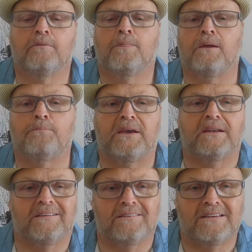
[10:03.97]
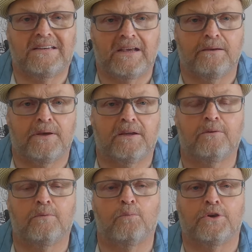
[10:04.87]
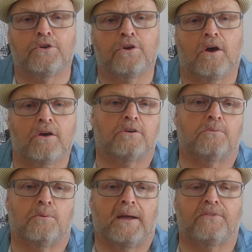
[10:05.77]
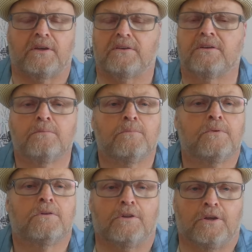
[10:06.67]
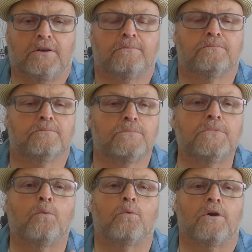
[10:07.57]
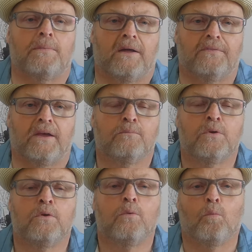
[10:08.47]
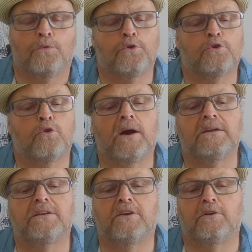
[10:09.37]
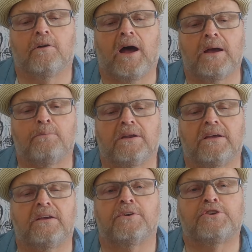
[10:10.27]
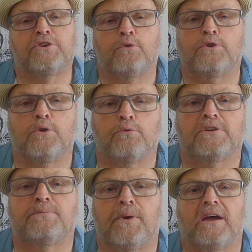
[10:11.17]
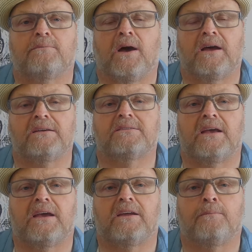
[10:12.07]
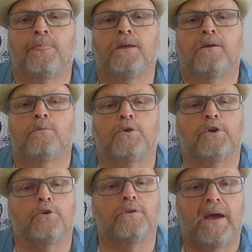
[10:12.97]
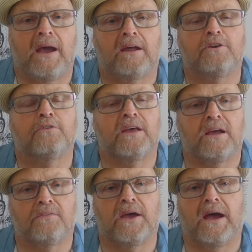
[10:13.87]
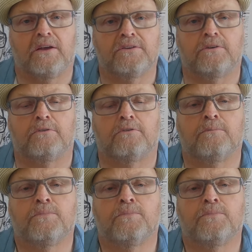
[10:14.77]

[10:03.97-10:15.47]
and be a little timid when you're talking to them about things. Look, don't worry about that. What they're trying to do, I believe, is show you respect by saying, well, you're the man, you're the head of the household.